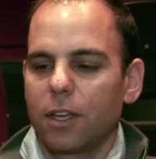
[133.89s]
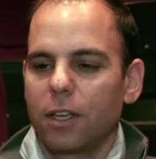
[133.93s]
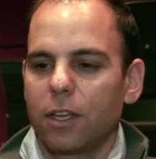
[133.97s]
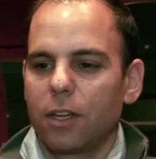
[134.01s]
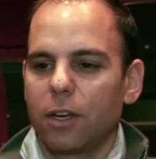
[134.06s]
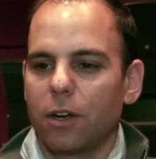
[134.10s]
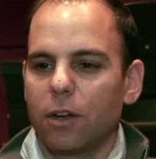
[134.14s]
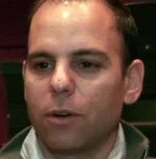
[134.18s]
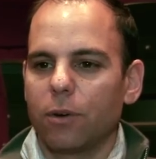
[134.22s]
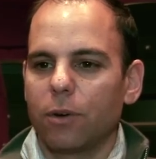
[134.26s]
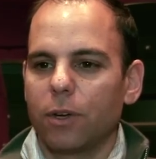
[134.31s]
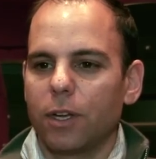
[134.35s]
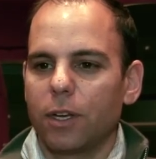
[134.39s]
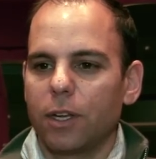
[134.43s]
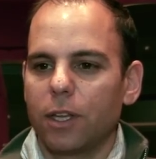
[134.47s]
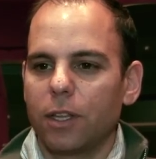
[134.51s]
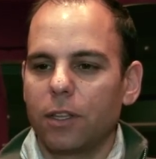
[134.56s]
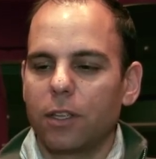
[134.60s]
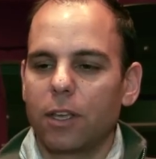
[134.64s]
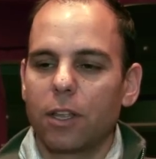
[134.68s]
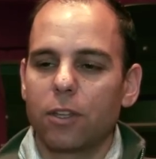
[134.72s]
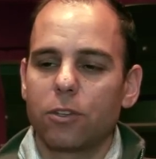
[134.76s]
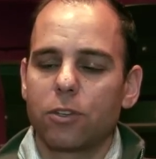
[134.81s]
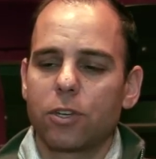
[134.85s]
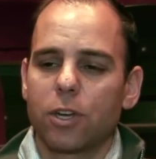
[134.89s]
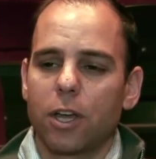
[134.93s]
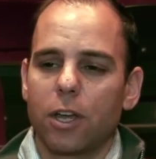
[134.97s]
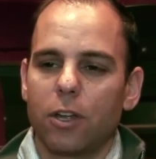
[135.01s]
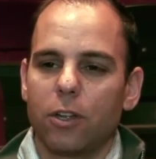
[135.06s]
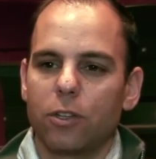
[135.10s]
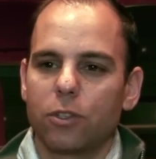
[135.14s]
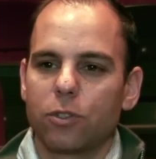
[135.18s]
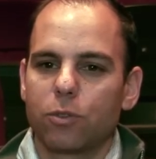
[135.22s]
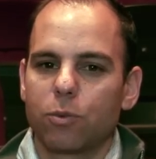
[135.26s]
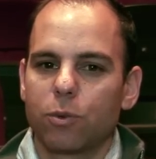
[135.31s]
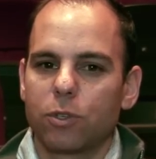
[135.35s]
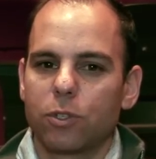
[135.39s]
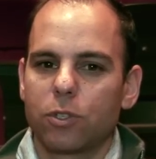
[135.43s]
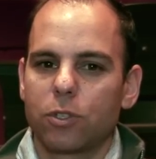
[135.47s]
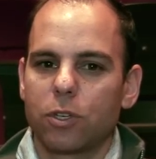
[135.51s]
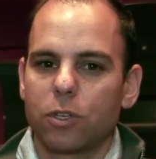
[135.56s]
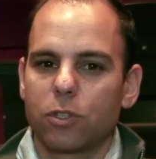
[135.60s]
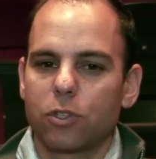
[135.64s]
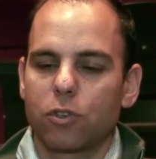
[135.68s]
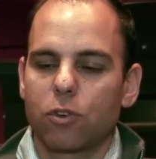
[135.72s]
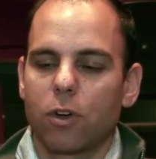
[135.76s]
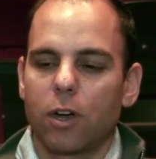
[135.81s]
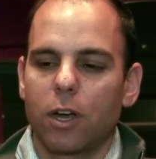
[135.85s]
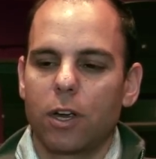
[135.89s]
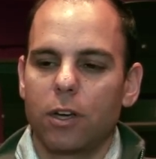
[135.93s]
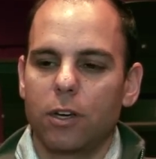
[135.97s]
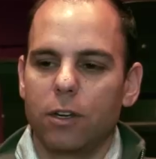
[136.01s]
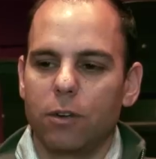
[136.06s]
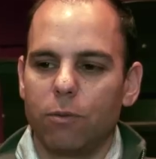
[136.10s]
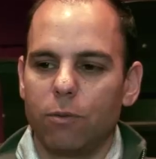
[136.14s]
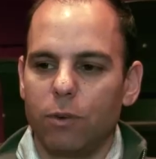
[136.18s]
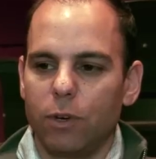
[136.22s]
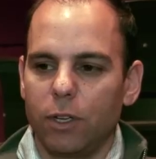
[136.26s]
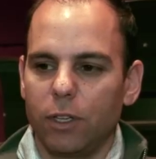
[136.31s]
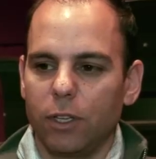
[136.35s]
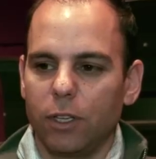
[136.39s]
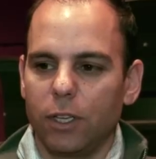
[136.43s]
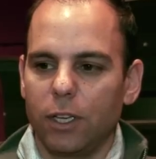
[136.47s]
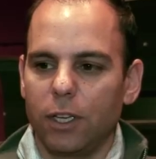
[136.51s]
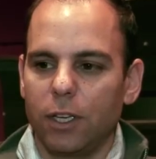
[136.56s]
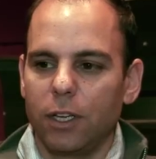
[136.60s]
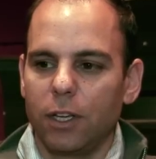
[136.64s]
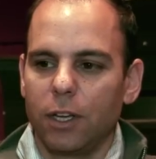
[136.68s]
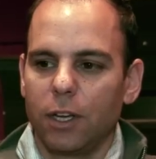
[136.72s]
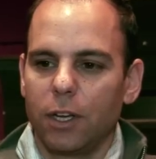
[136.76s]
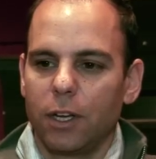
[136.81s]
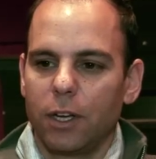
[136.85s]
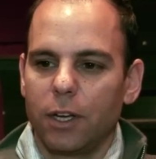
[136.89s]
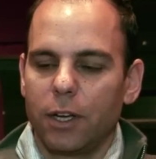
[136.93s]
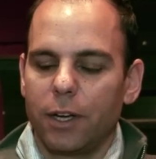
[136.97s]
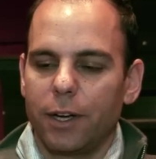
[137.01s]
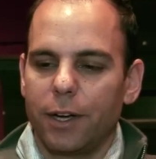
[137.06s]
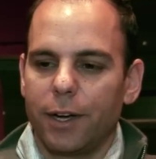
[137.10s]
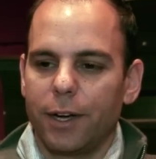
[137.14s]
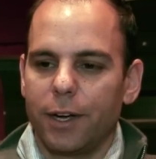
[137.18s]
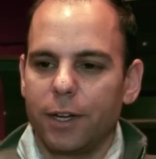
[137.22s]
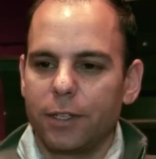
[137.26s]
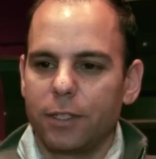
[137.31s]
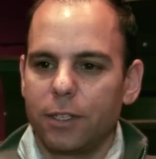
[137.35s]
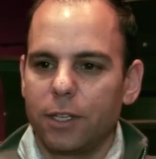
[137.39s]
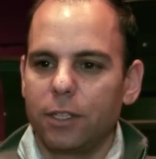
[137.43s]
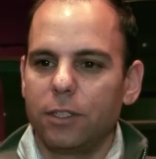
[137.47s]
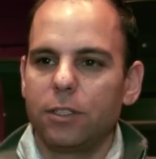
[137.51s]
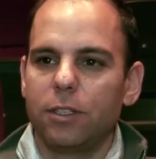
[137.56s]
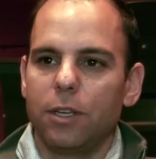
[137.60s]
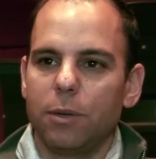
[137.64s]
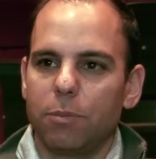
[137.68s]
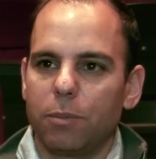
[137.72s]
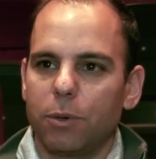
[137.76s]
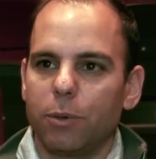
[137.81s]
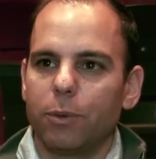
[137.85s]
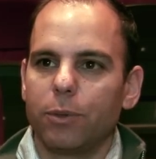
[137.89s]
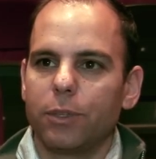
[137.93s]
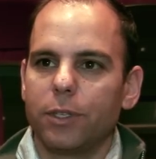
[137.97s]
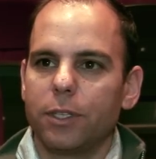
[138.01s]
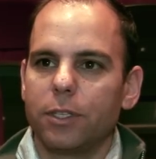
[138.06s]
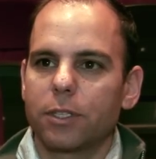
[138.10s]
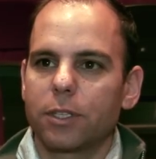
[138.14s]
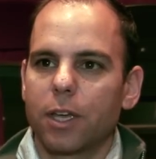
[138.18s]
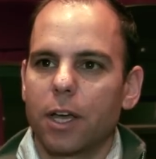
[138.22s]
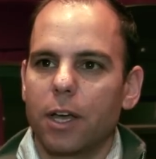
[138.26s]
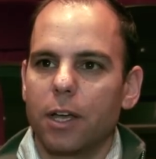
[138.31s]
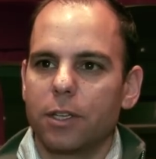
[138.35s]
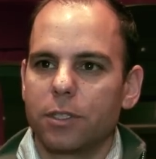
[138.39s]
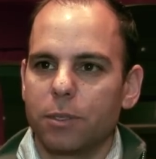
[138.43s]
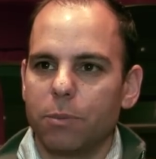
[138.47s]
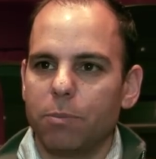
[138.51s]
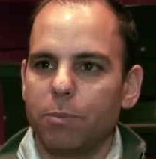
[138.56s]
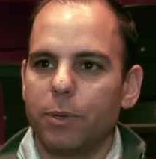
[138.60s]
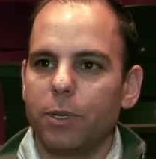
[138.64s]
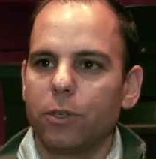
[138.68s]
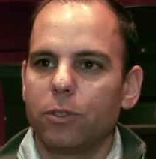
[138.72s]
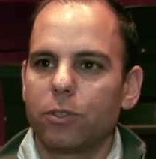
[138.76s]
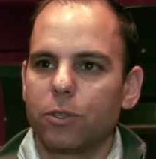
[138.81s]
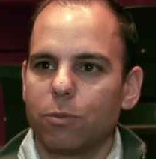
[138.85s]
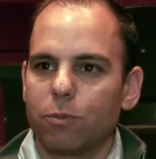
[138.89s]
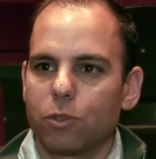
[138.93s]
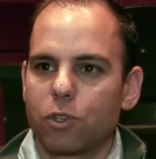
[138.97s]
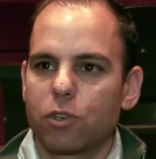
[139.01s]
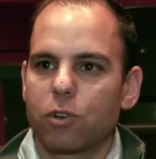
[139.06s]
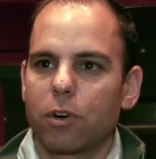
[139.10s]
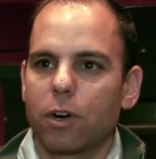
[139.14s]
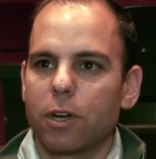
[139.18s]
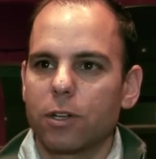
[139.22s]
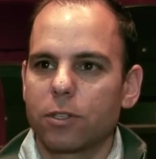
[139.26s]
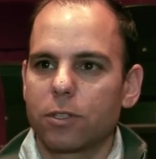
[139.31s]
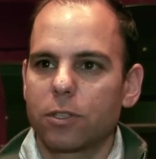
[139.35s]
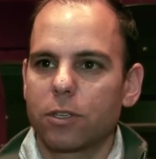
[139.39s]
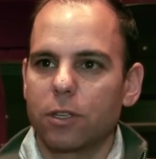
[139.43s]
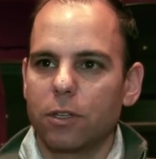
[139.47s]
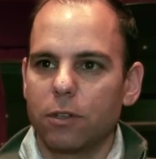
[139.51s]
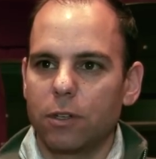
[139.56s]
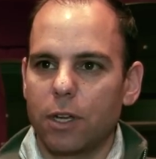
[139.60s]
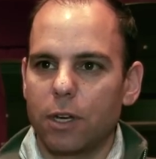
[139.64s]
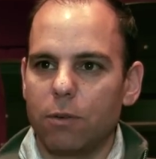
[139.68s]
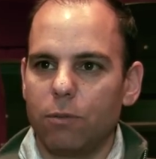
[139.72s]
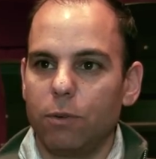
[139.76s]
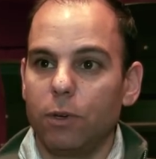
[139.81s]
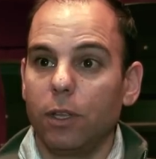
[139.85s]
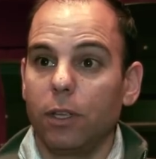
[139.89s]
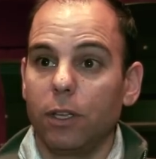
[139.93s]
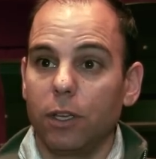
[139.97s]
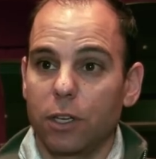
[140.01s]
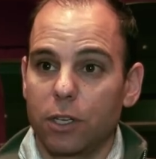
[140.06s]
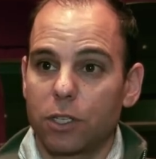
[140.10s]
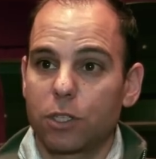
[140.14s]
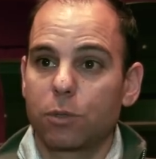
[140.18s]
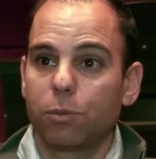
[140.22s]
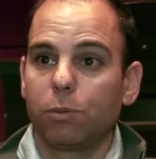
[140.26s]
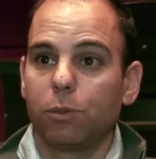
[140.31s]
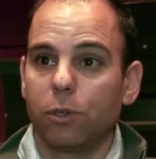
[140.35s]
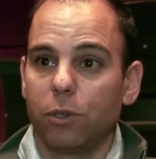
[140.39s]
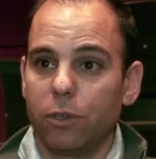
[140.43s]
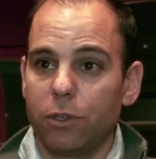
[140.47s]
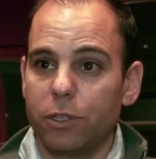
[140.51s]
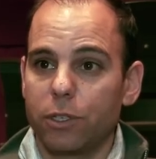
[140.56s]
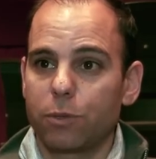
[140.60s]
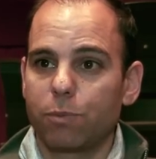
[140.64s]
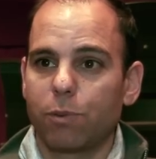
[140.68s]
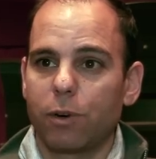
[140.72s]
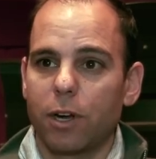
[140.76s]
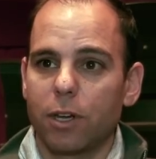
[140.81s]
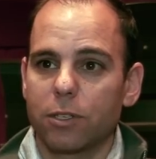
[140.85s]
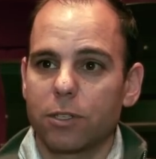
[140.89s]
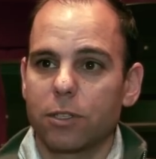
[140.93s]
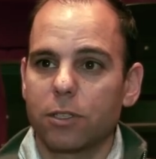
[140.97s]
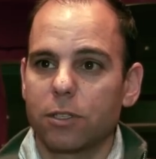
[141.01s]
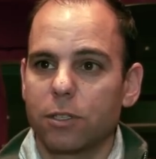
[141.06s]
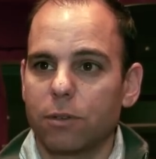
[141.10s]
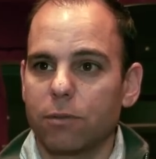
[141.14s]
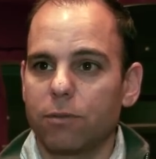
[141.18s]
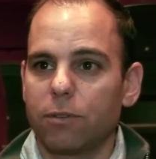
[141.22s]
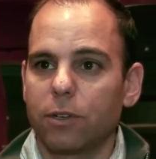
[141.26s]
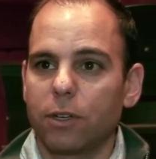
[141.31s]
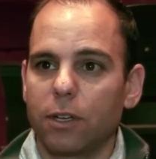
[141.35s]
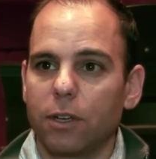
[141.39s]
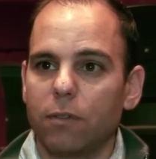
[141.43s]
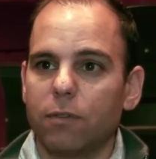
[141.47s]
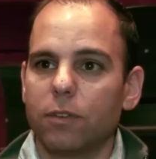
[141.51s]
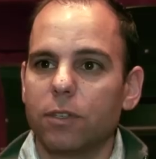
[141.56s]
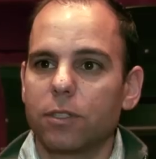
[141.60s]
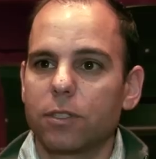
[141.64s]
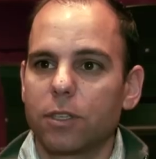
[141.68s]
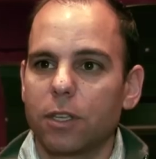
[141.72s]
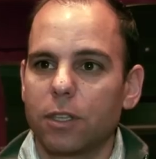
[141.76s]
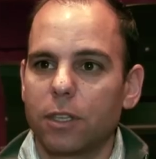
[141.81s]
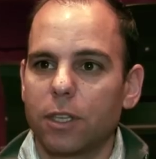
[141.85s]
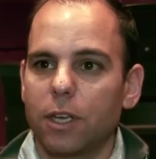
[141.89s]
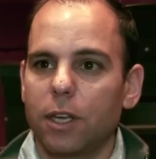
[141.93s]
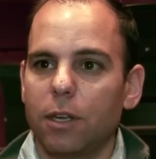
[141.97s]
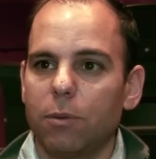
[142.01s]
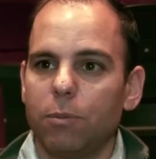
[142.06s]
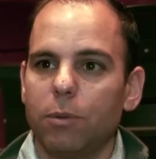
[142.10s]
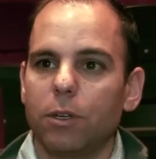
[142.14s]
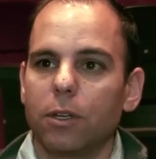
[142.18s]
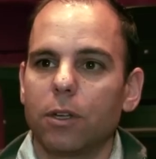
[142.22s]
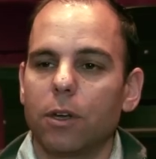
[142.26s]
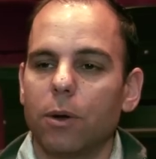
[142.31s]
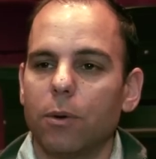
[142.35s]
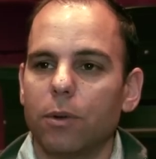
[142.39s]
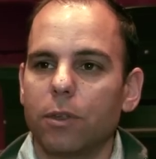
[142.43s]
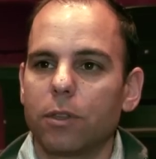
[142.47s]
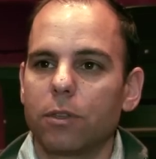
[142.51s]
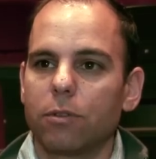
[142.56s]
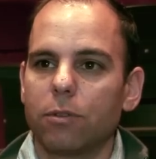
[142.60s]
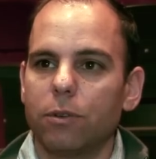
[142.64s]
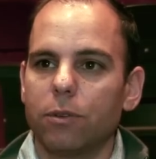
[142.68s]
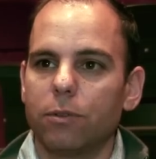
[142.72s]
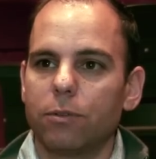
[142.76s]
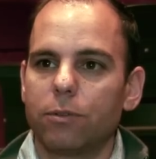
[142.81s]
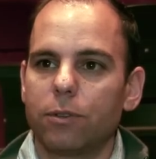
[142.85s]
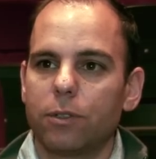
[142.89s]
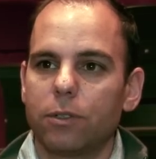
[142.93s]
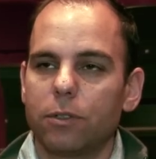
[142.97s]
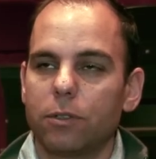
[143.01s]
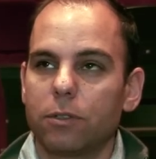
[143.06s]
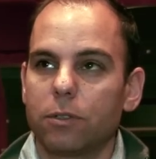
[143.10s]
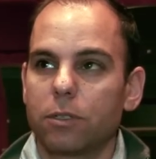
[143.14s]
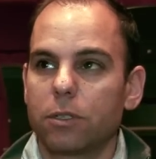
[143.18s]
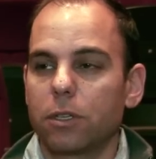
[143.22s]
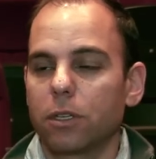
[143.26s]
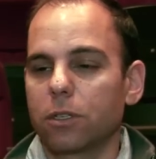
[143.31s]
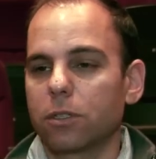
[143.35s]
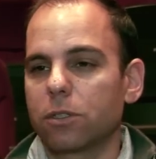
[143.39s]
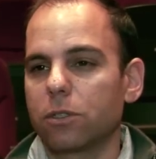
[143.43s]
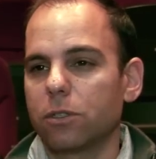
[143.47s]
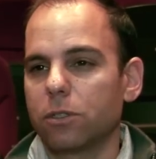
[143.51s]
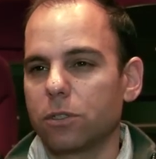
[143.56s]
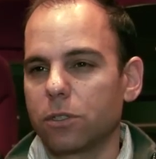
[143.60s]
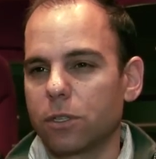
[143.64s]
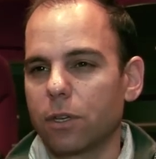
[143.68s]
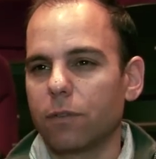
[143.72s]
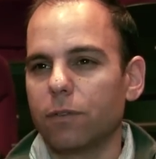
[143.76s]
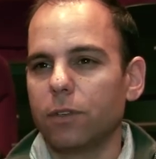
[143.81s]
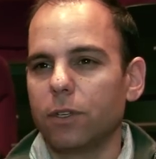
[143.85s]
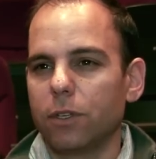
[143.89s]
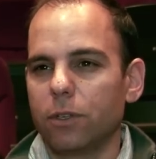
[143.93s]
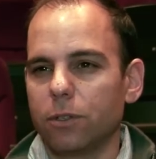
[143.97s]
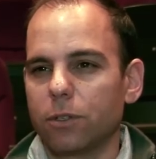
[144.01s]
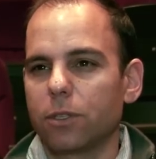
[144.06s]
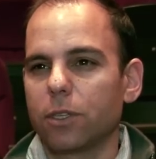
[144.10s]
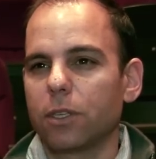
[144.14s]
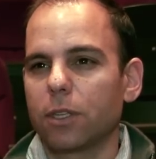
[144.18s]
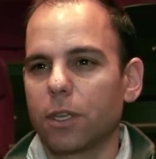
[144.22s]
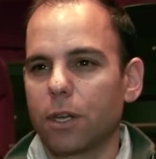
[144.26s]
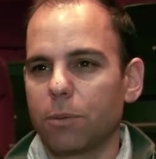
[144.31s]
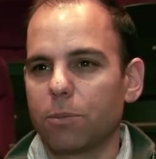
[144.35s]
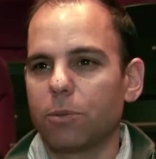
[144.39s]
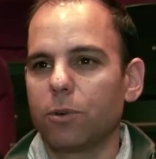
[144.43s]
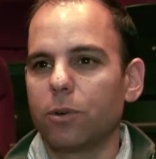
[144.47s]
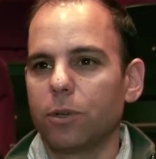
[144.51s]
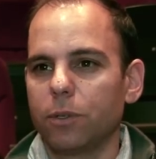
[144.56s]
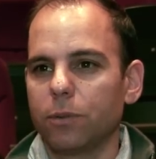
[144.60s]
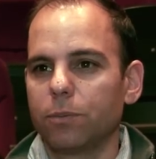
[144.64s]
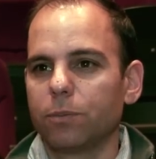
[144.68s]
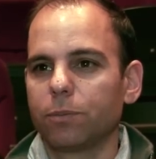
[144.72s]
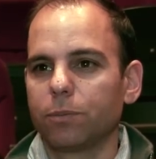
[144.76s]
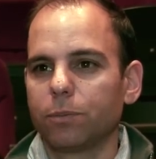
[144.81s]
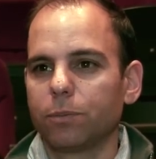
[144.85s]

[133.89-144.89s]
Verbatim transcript: you know, and then the other challenge was just trying to really uh, dig deeper with these guys and build some trust and, and really explore this process of forgiveness that they had been going through for six or seven years at that point